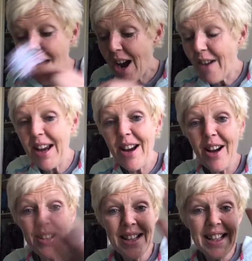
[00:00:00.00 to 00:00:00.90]
All right,
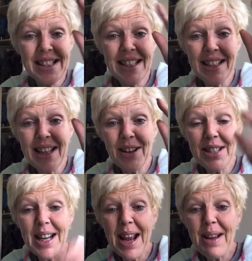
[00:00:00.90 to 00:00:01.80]
y'all. See you later
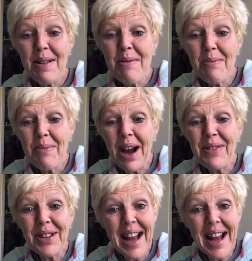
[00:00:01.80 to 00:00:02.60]
today. Bye for